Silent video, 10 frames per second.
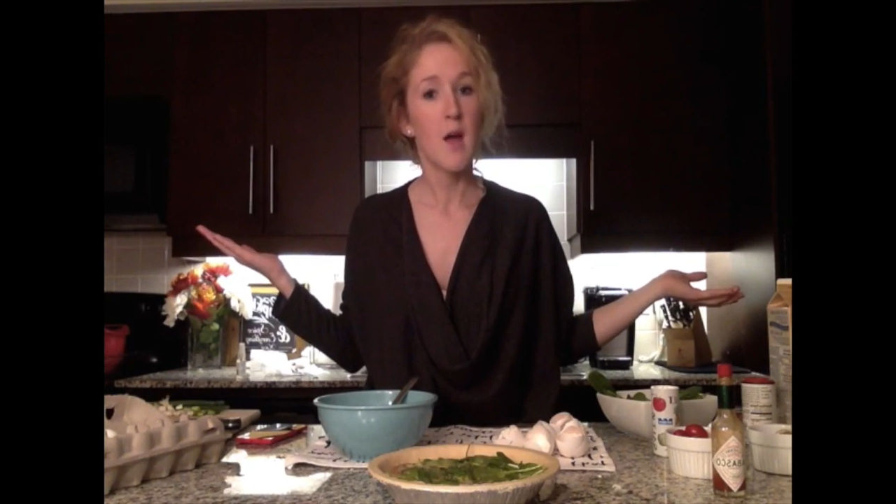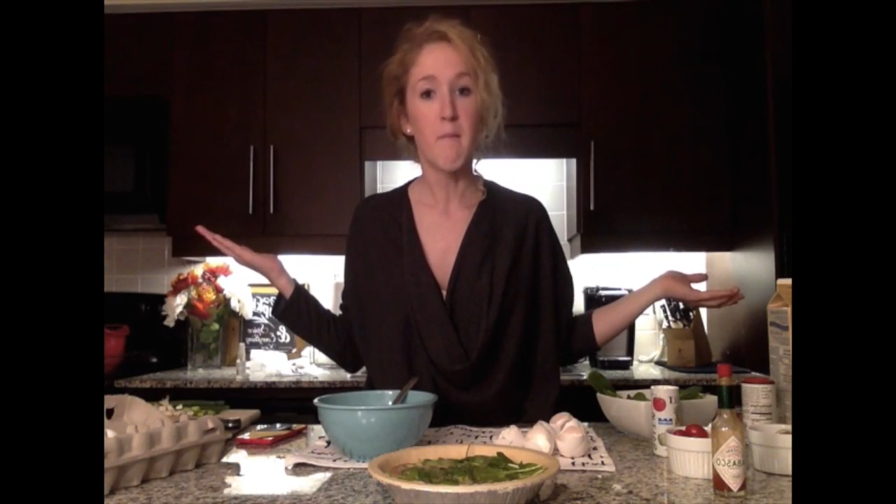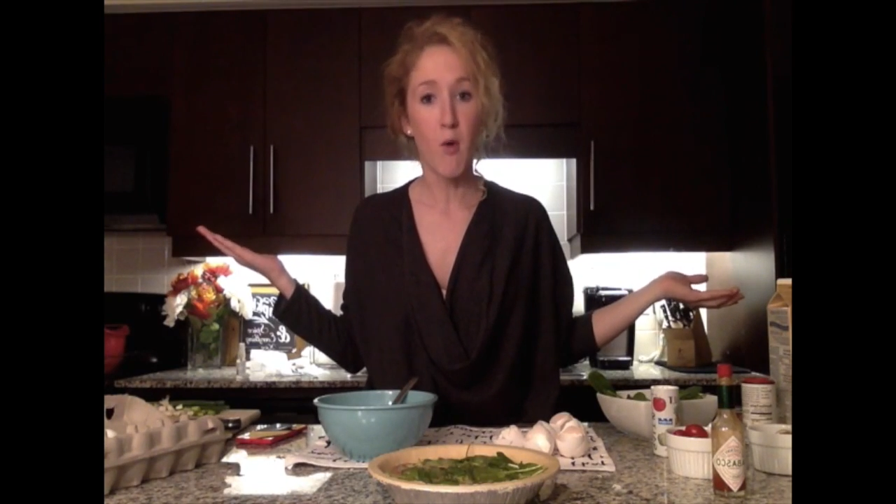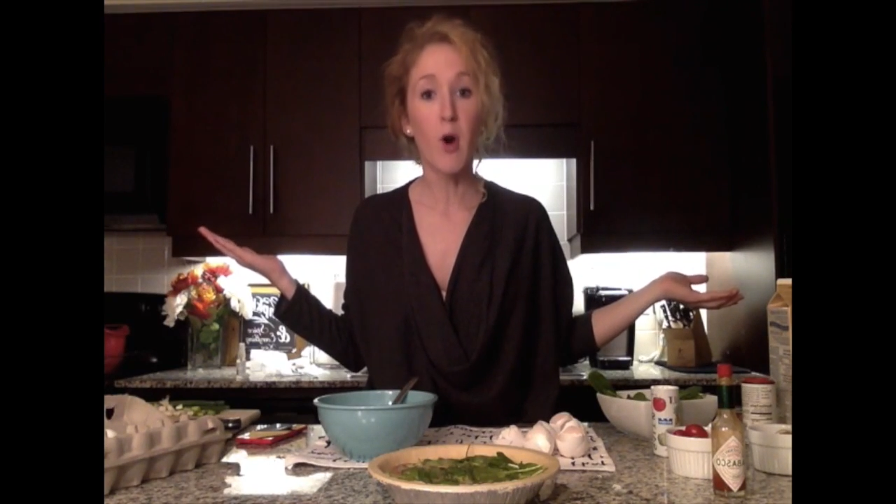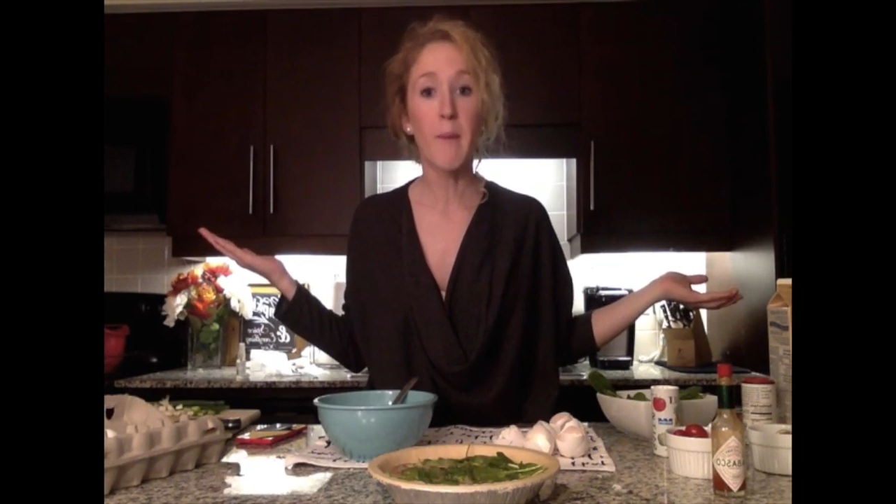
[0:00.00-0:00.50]

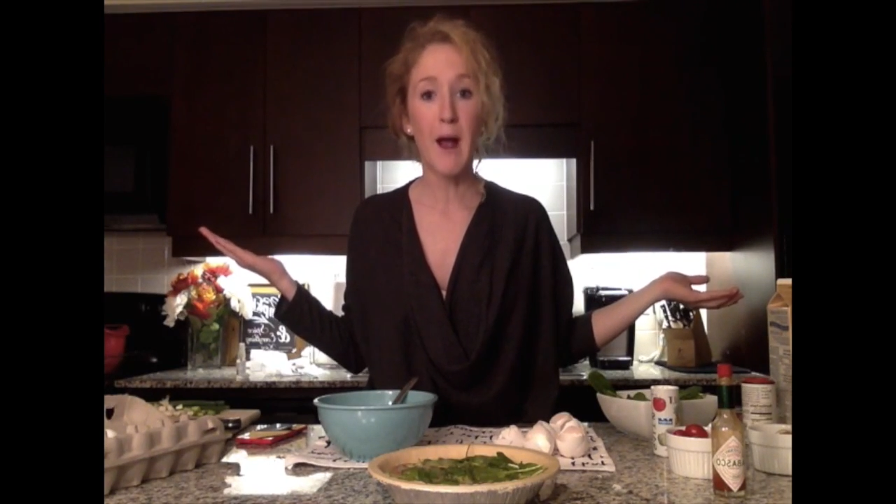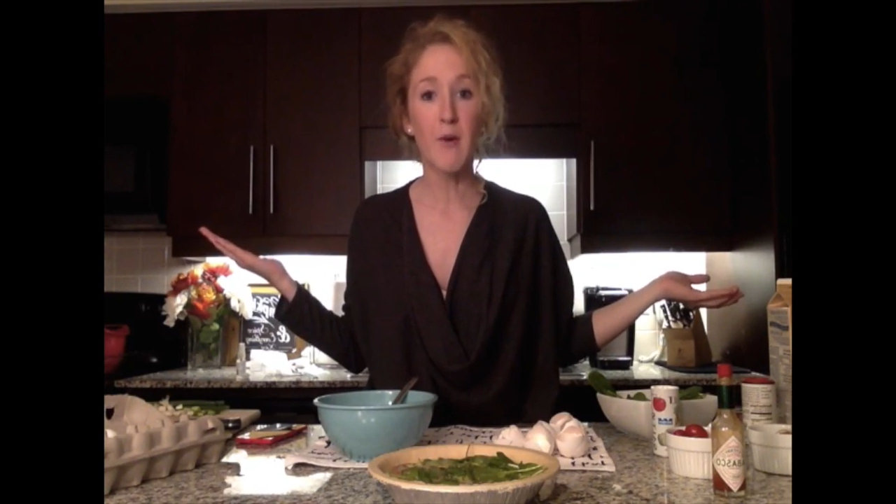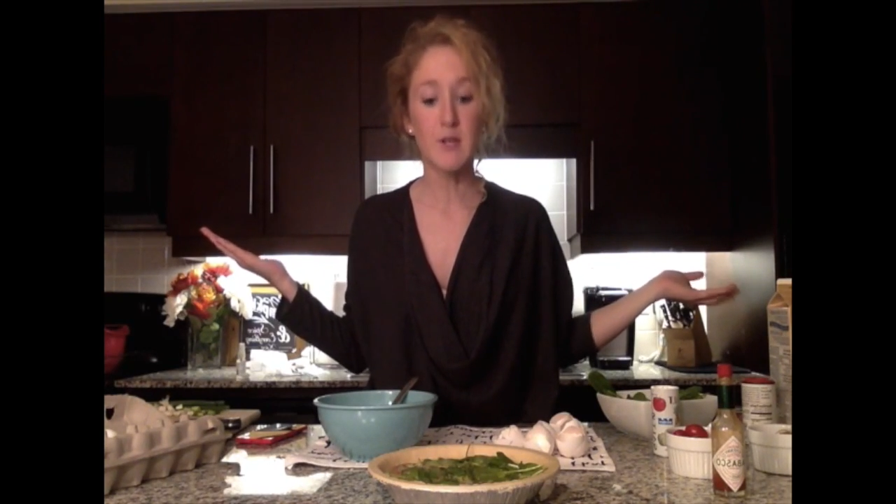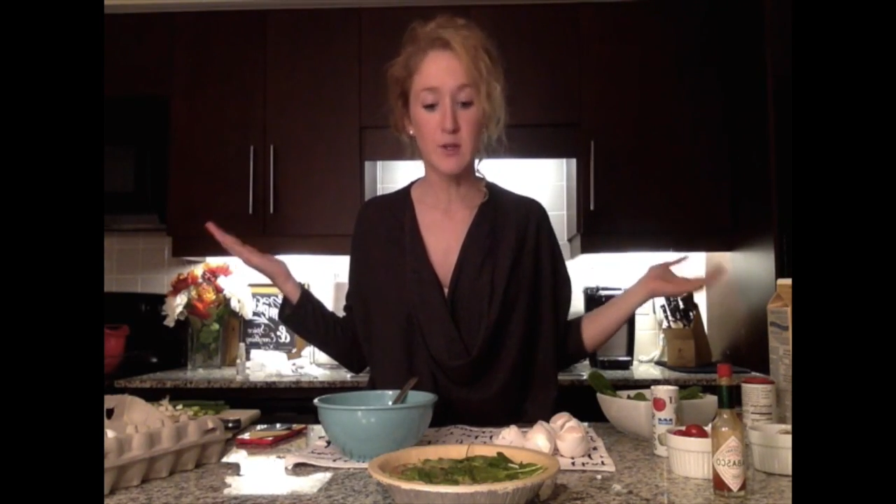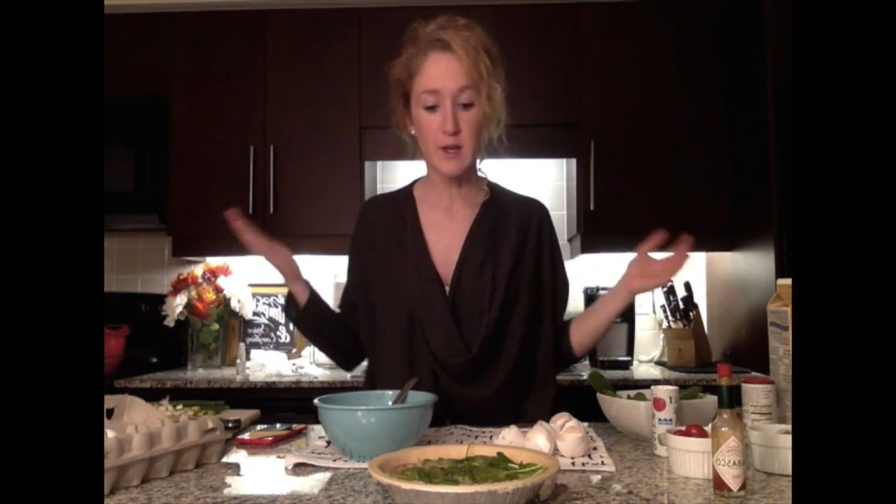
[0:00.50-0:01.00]
more
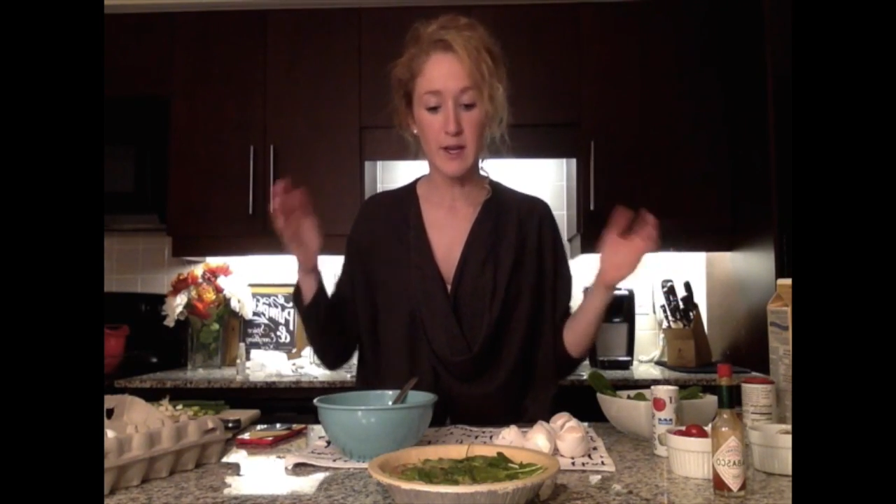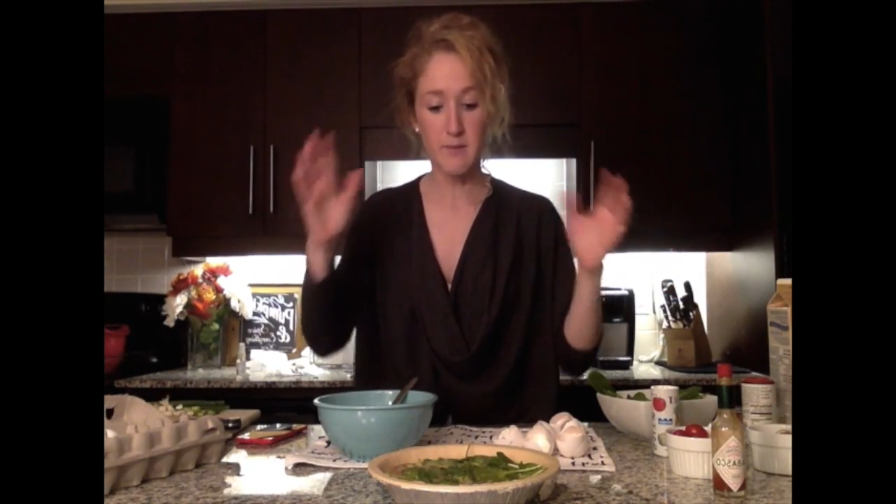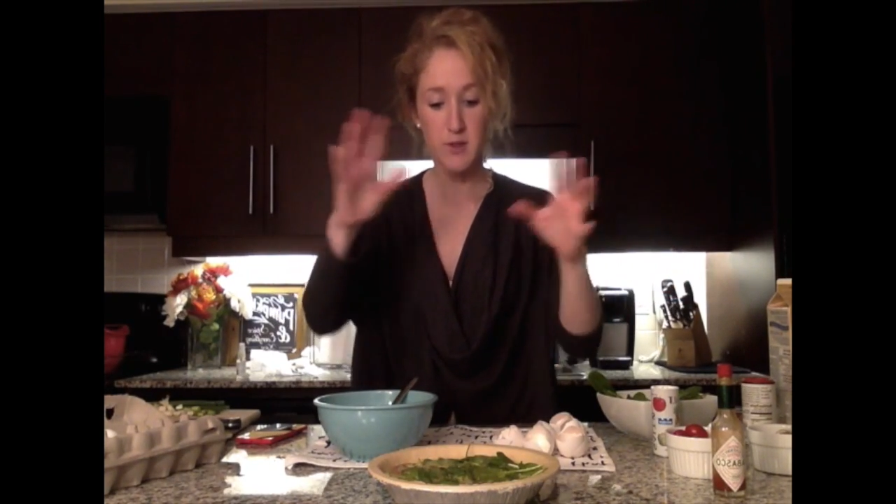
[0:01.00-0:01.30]
power to you.